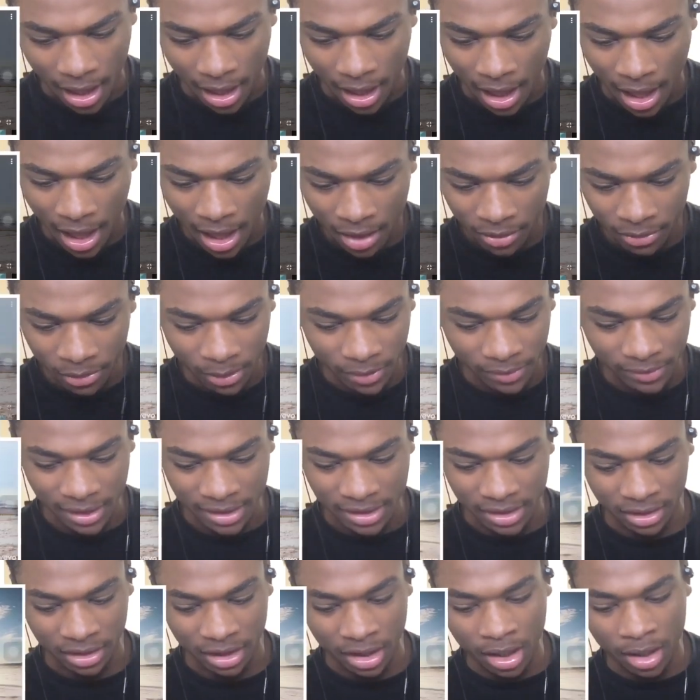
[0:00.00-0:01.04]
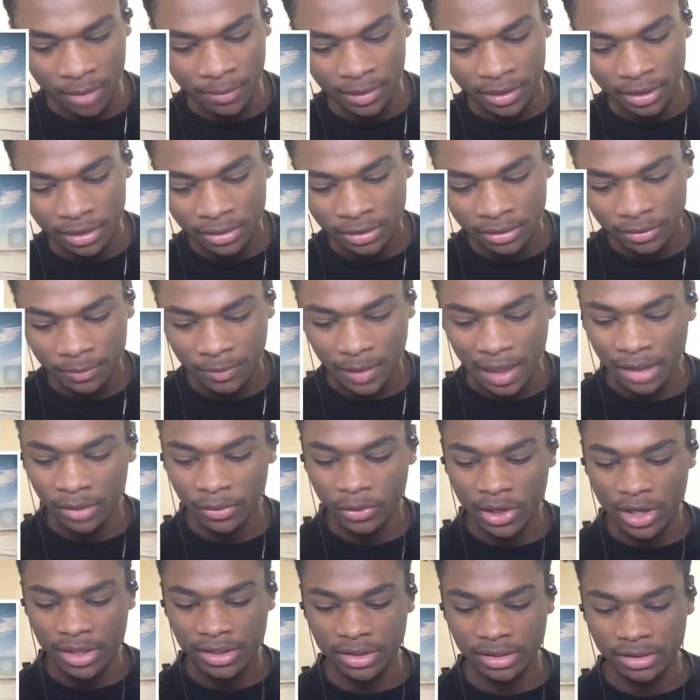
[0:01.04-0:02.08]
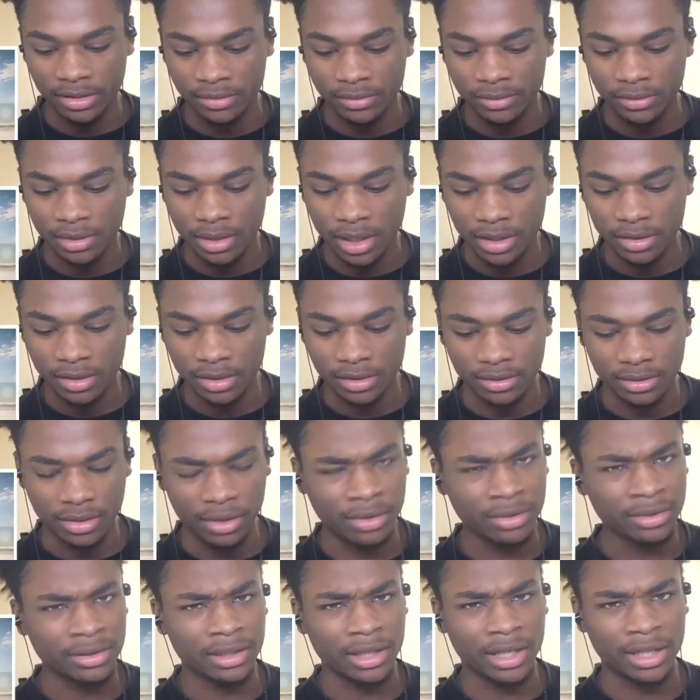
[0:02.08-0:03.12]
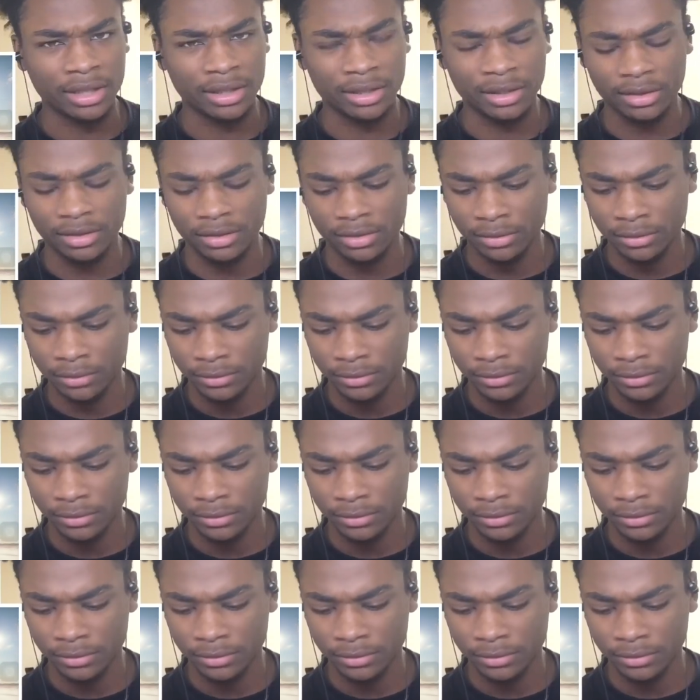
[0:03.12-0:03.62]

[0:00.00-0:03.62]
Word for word: don't know if that's a long, but I know that's a that's a donkey. I think.